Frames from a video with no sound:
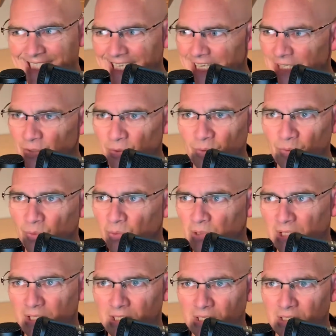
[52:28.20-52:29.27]
I don't
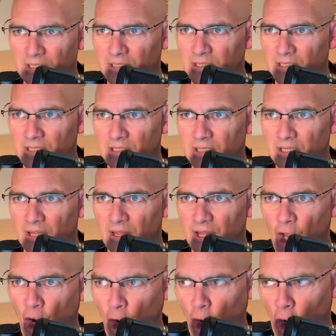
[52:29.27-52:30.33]
want
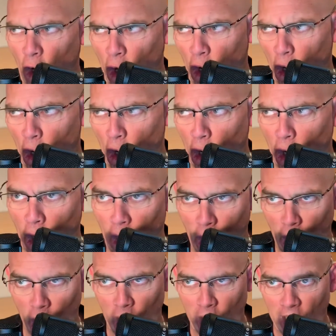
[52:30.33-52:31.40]
her
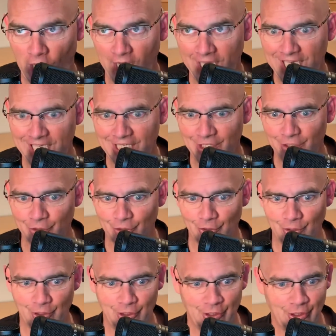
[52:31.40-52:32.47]
here.
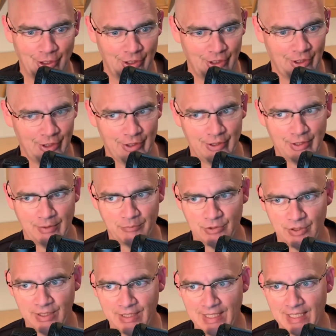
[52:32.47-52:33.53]
I'm
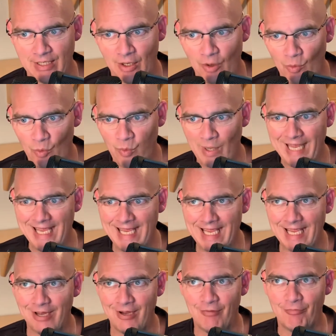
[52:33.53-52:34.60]
trying to get
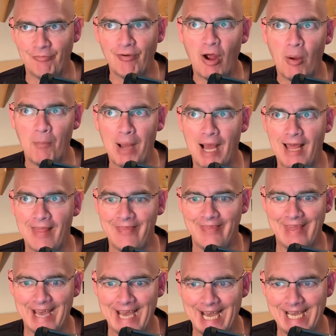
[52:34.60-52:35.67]
away from
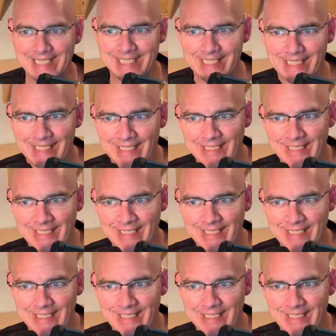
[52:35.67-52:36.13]
that.